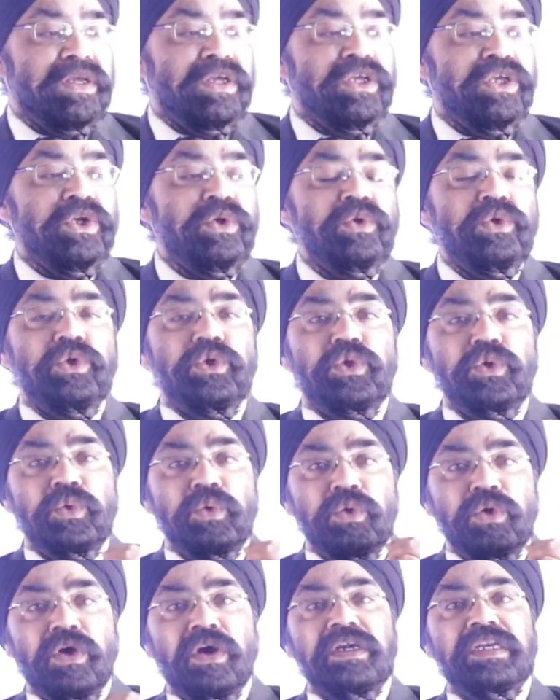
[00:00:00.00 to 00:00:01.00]
You
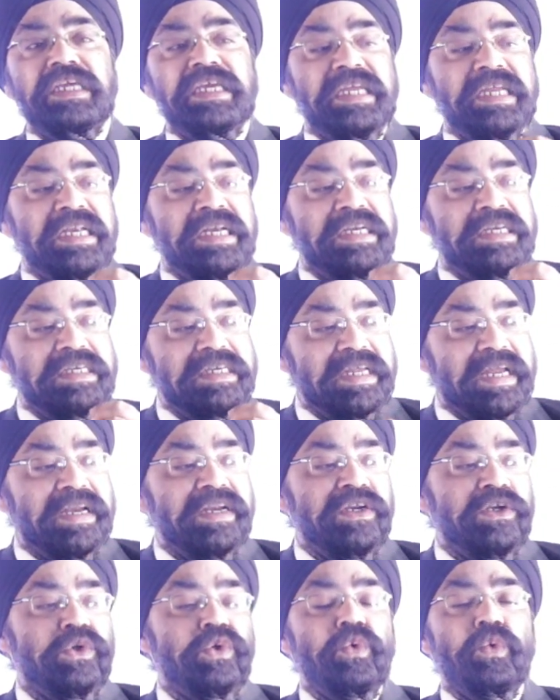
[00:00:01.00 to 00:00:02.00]
do not
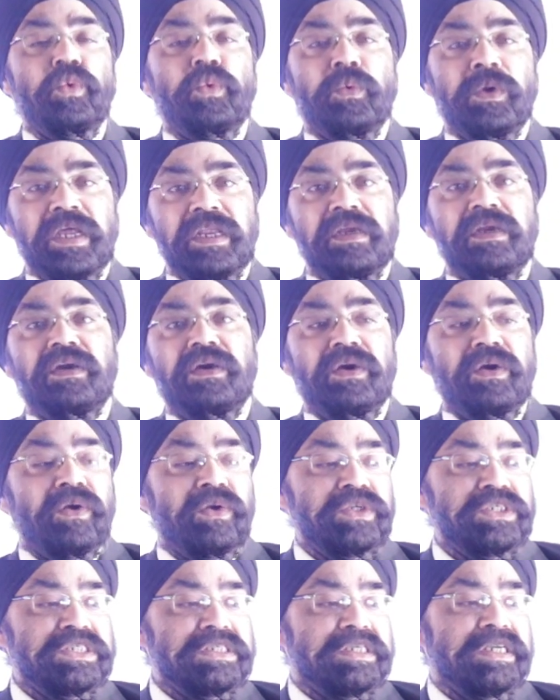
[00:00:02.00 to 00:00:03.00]
intend to work
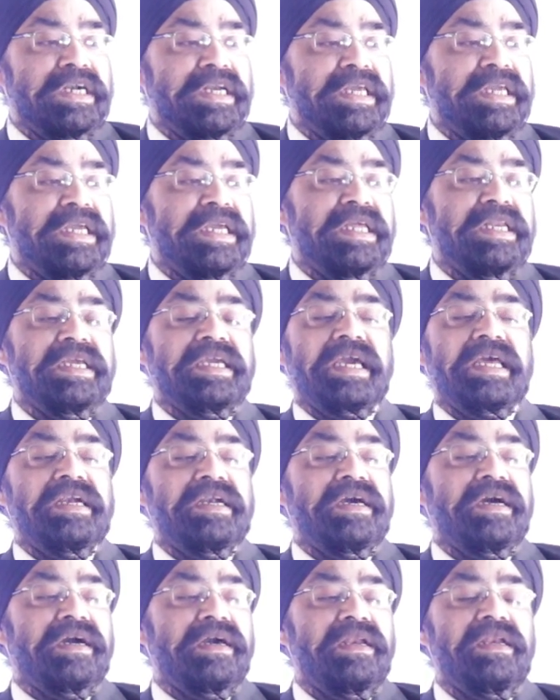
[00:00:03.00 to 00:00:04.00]
or study in
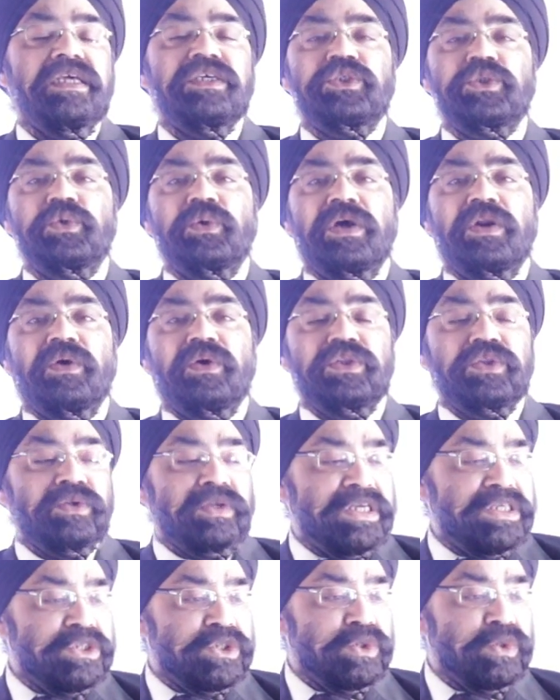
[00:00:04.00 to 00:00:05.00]
Canada unless you are
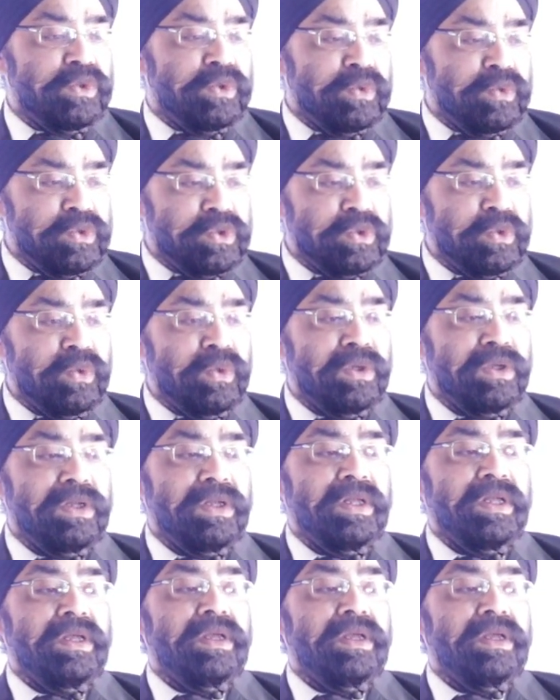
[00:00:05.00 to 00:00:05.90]
authorized to do so.